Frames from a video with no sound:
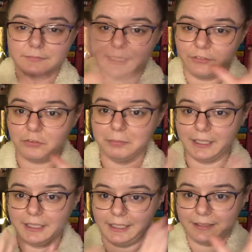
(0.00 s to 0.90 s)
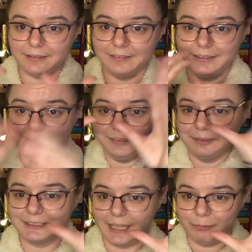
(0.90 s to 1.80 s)
That's my like
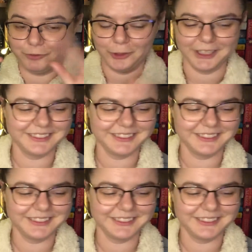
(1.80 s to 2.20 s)
top 4.